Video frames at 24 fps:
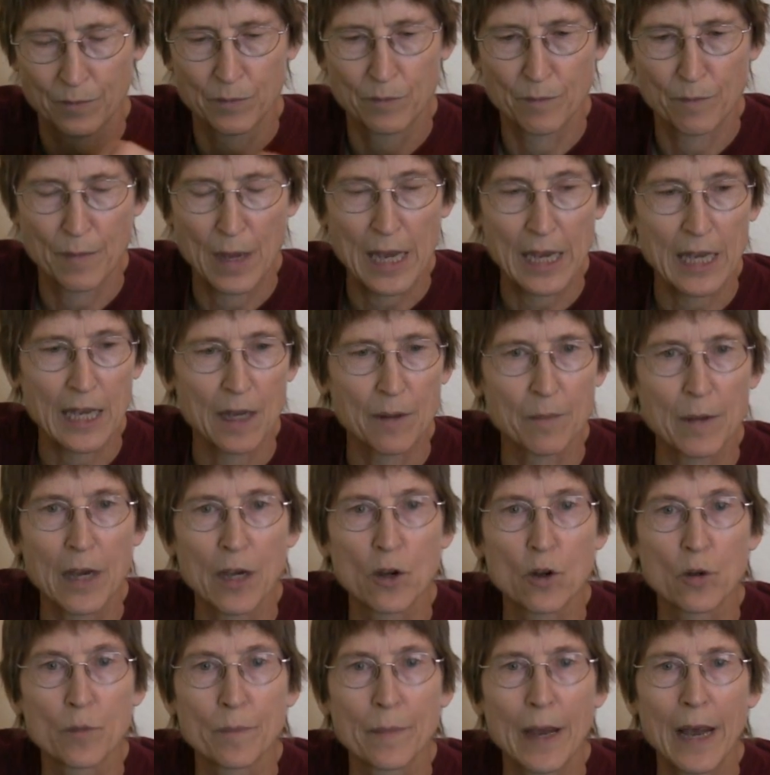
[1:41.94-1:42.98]
making my
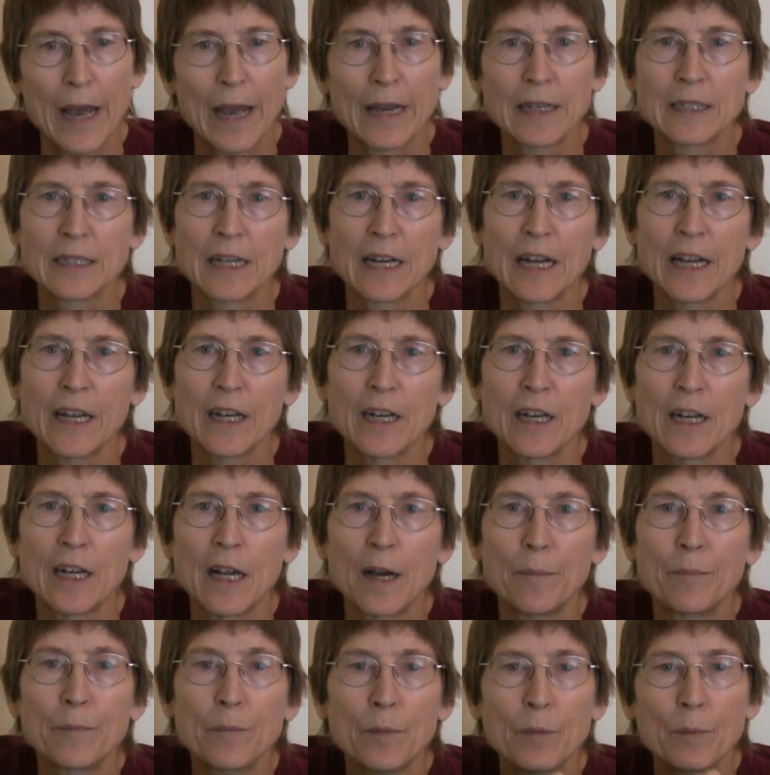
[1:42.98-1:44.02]
own bags, and I ended
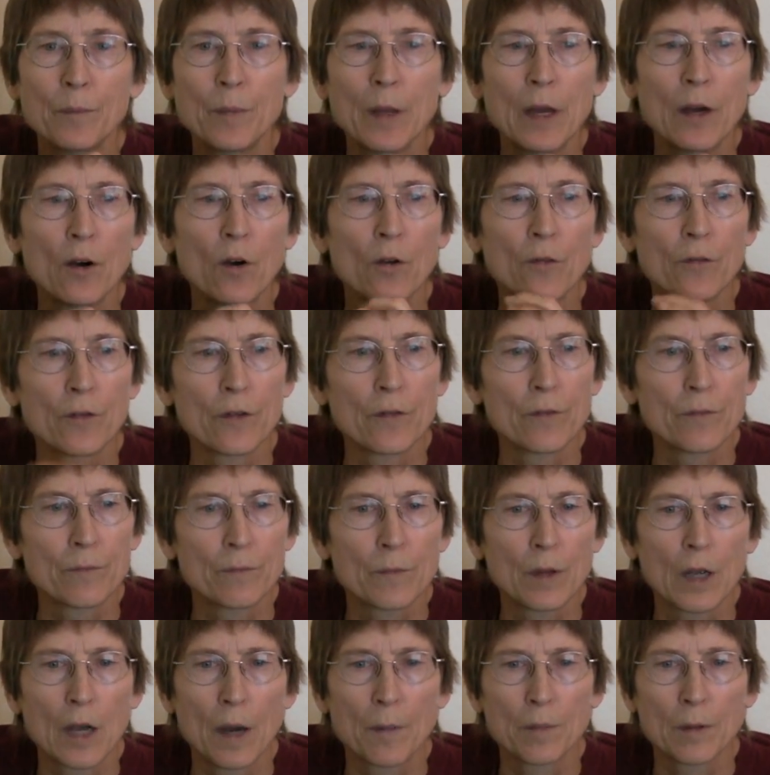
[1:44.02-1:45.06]
up, over a
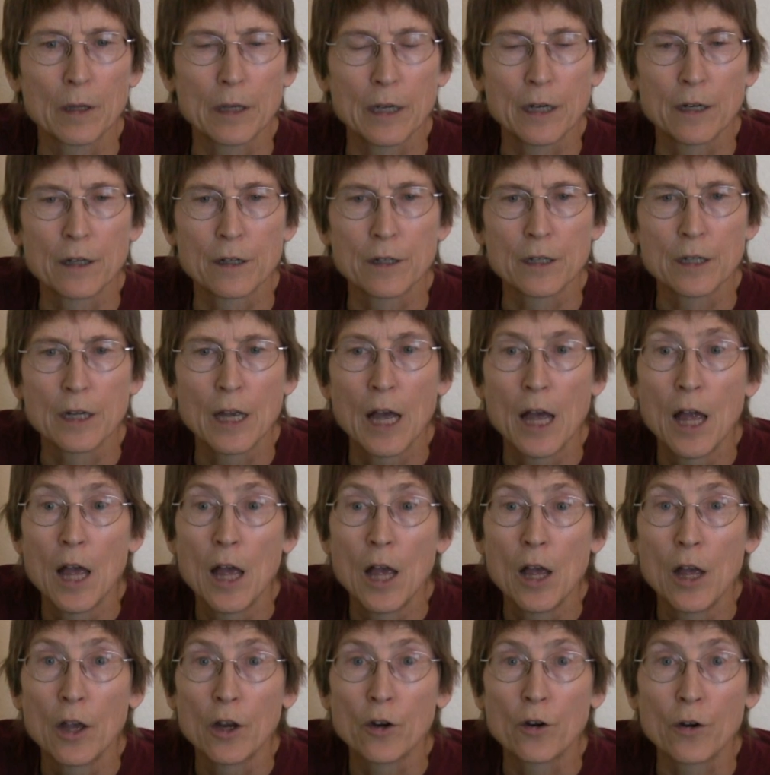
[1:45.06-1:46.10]
couple of years,
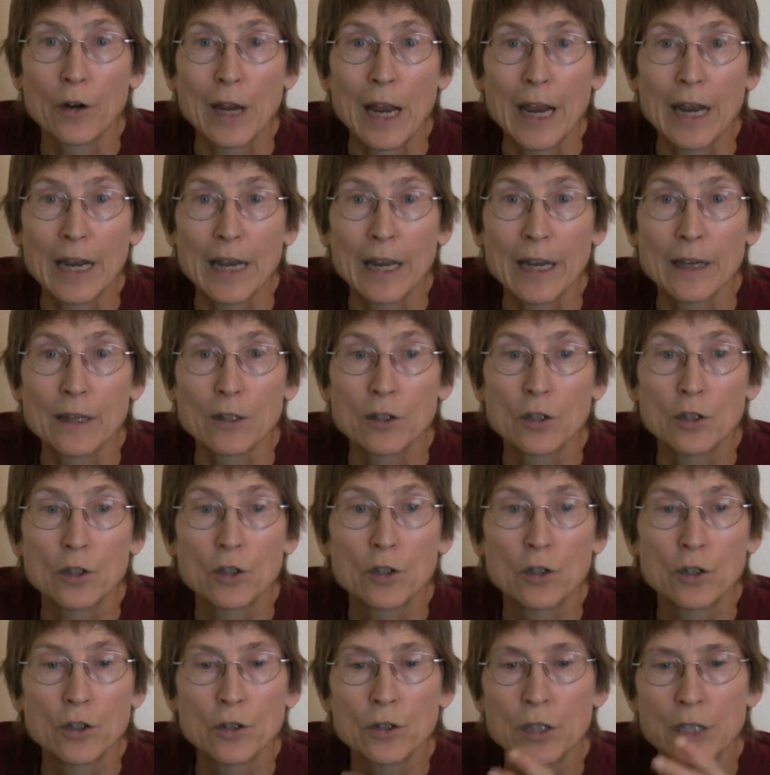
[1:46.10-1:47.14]
creating
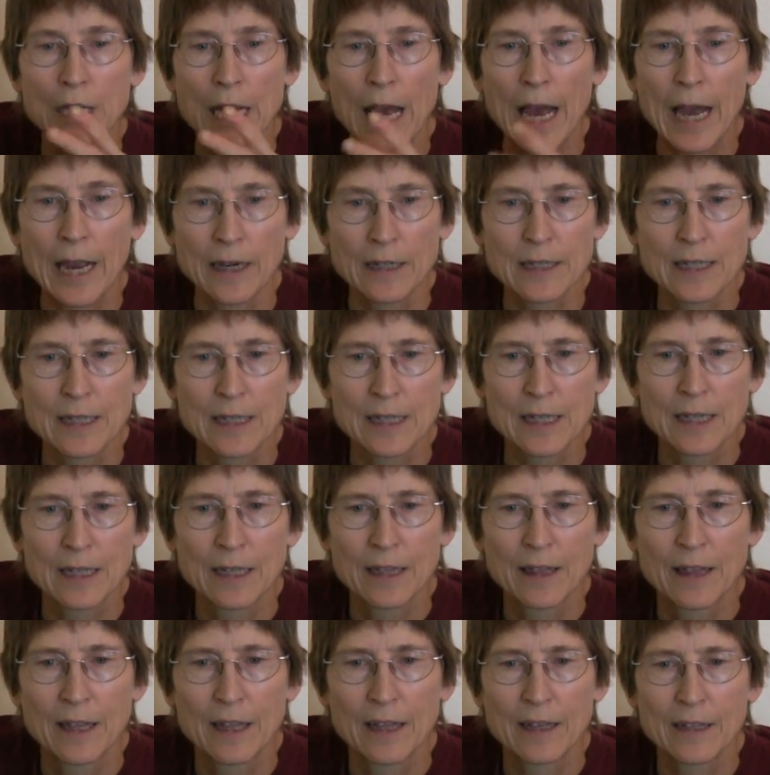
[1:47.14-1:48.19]
2 sacks
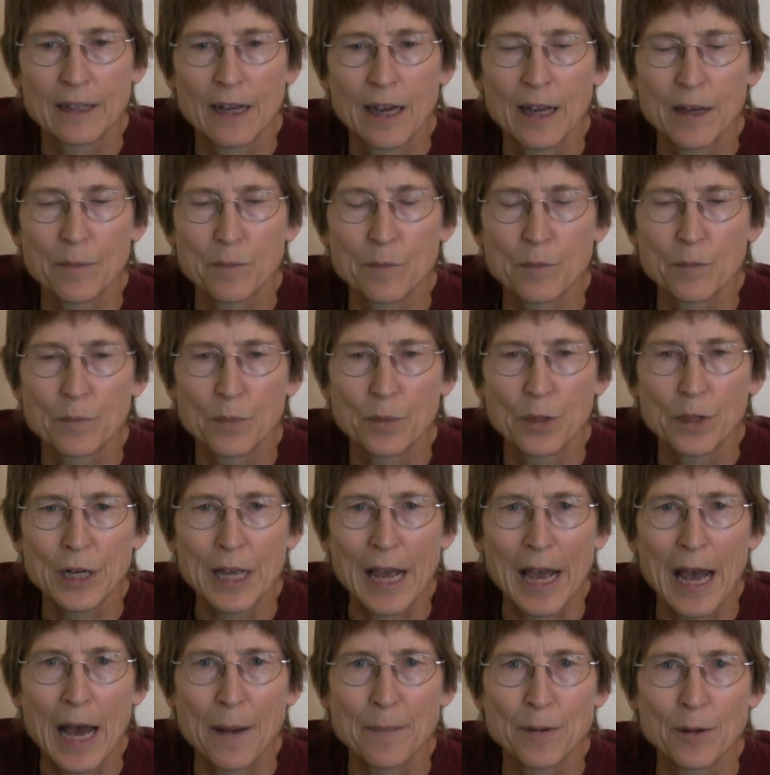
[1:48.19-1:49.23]
that I'm pretty
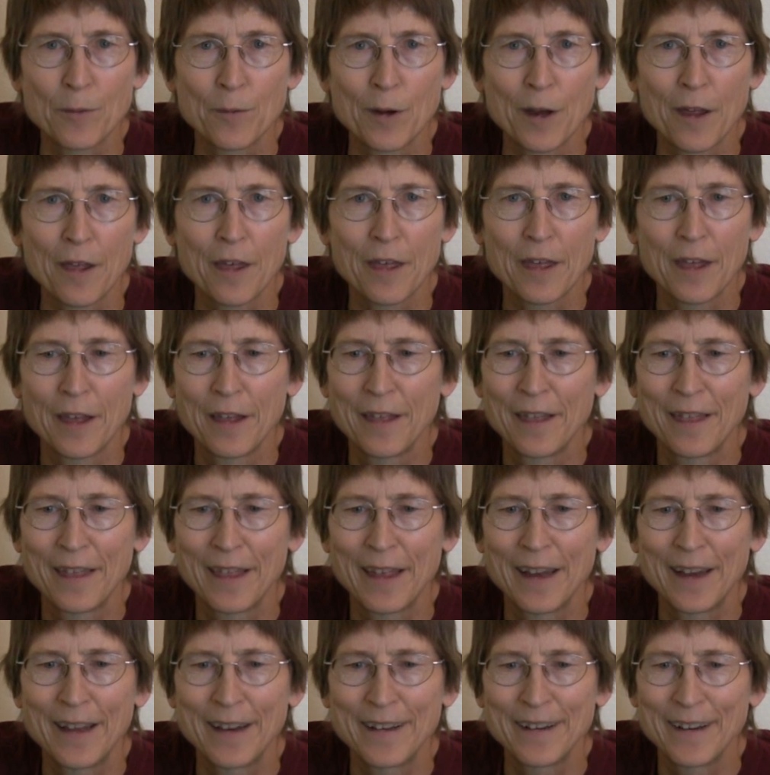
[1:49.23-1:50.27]
happy with,
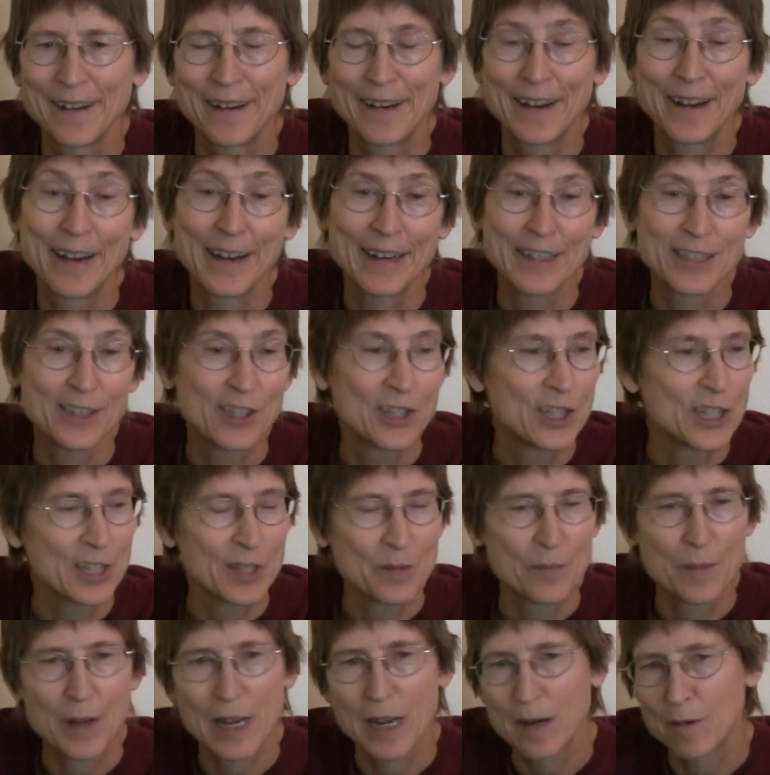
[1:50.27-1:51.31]
that I
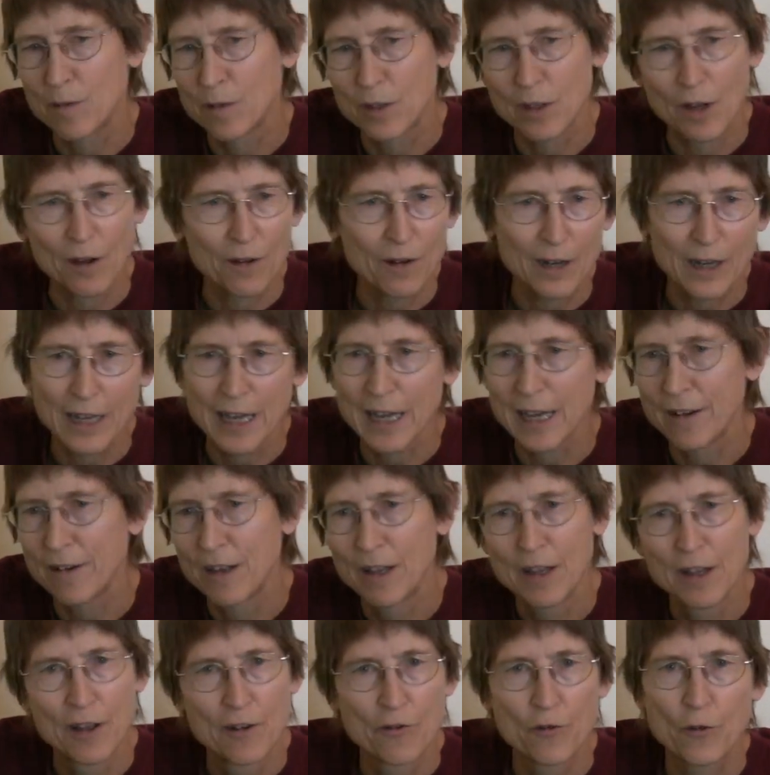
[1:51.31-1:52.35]
just made totally
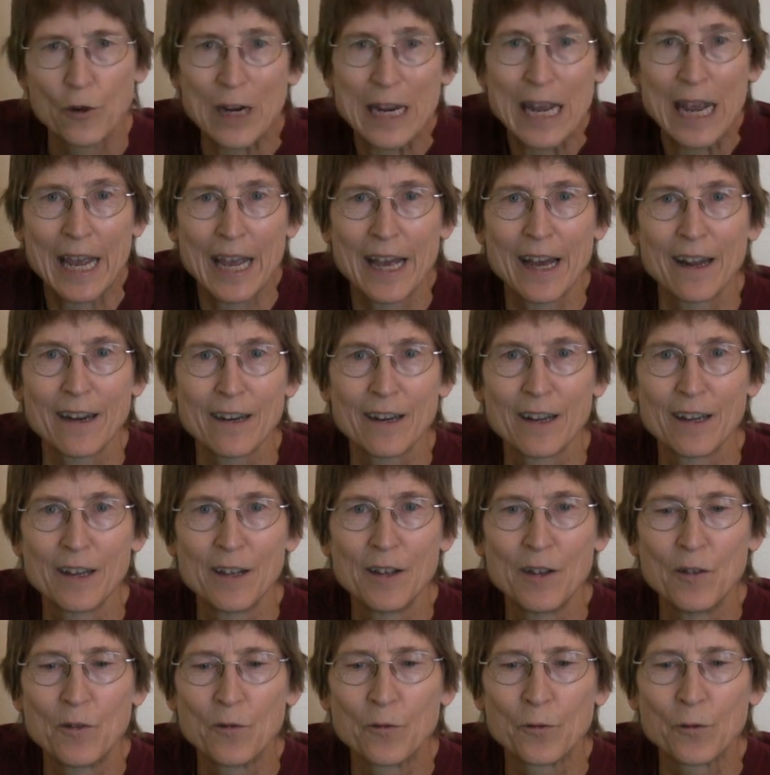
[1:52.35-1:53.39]
freehand,
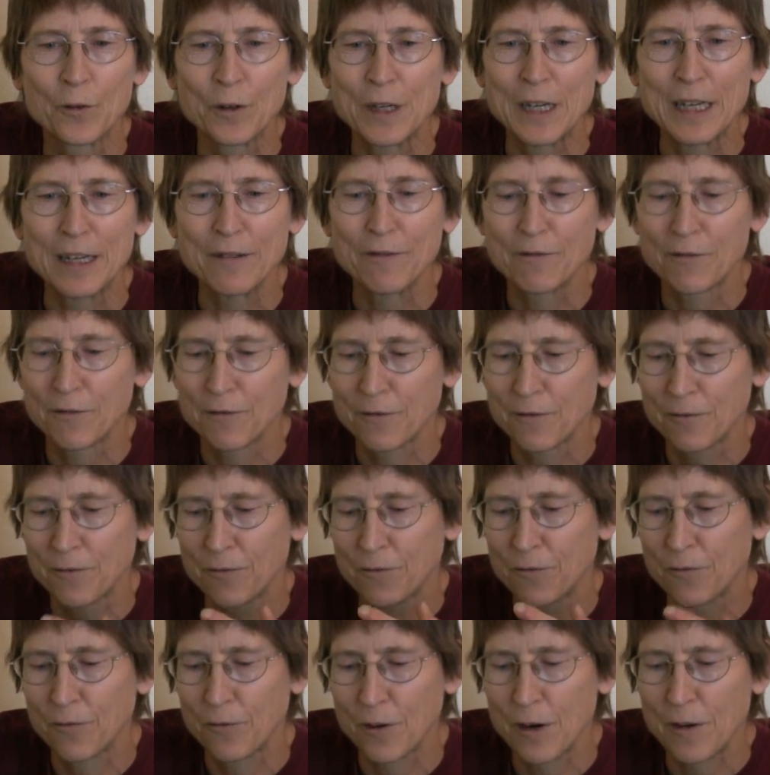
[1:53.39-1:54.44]
free
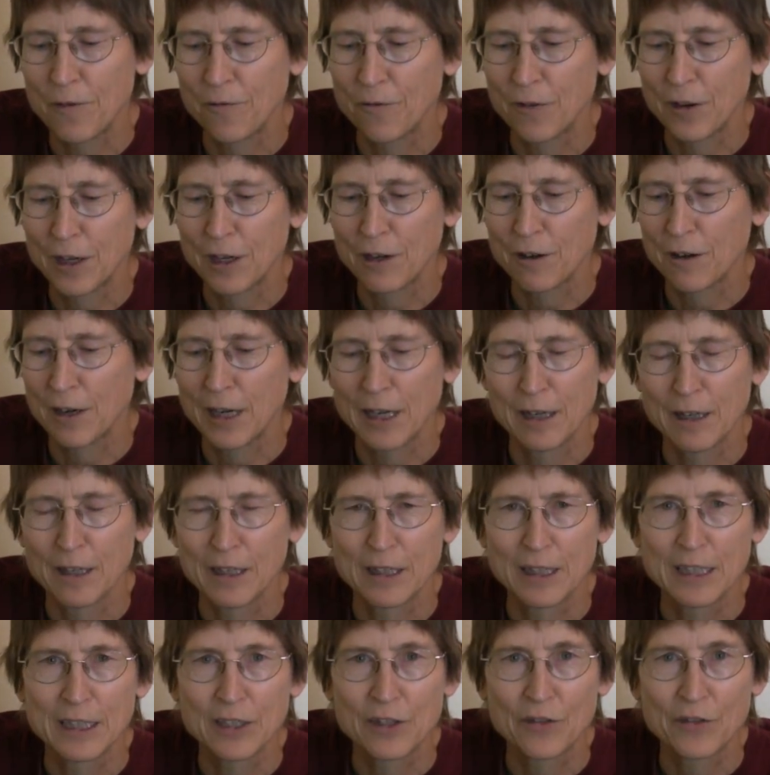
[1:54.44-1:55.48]
figuring
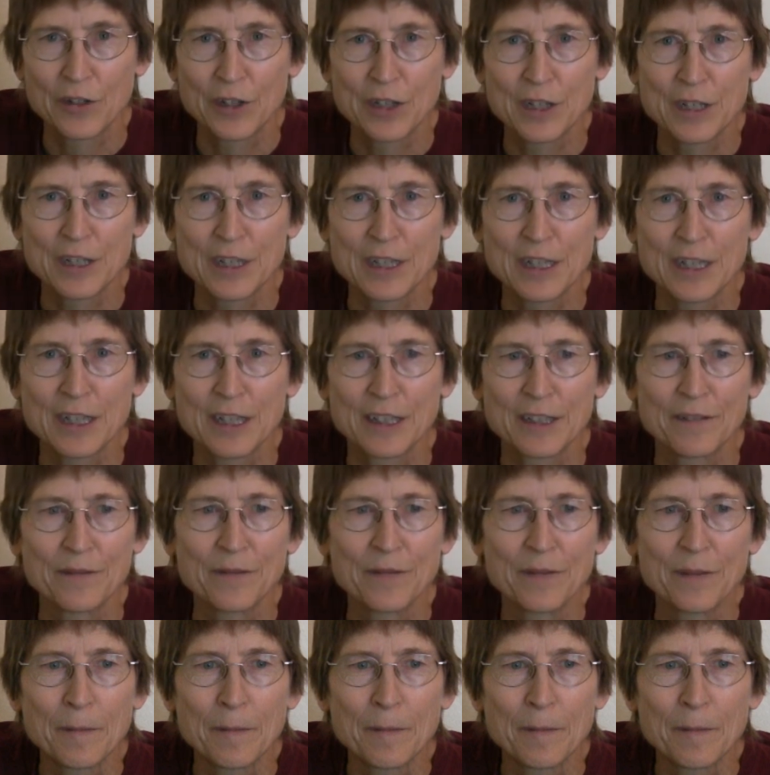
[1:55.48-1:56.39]
as far as the